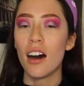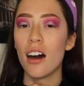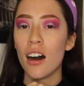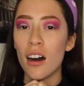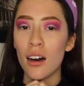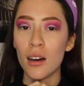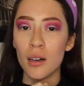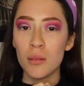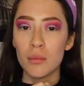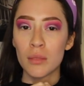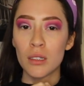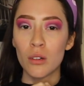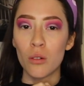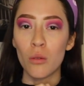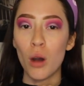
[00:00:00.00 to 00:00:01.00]

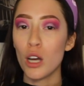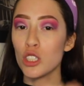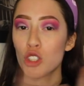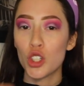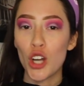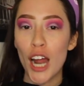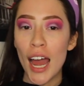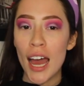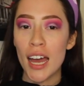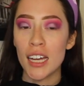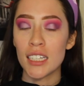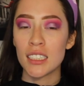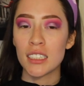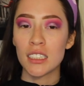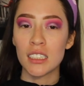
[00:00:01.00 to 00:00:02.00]
Wash your
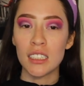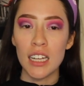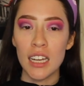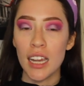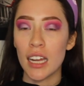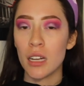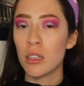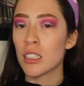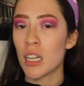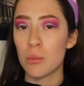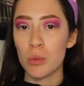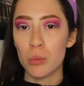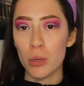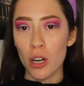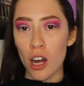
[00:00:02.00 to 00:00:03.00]
hands, take any
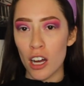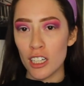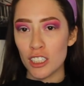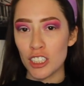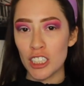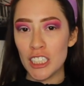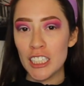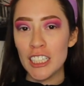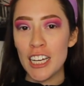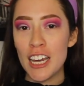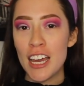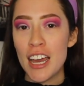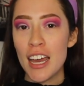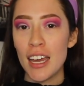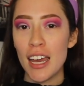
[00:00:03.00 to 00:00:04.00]
type of precaution,
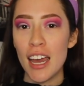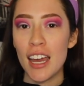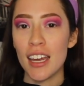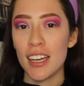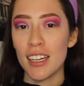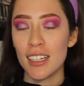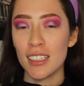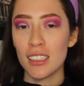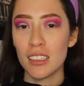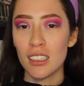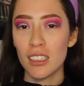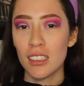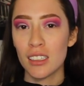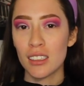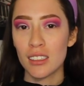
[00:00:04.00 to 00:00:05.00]

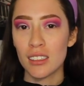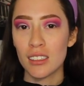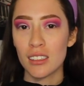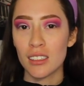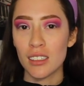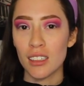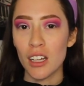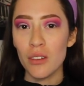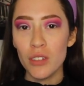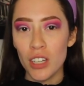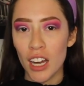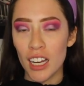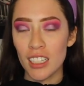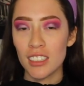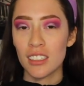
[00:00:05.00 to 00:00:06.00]
and love you
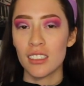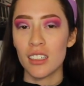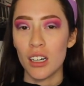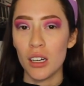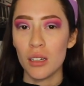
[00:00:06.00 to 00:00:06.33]
guys.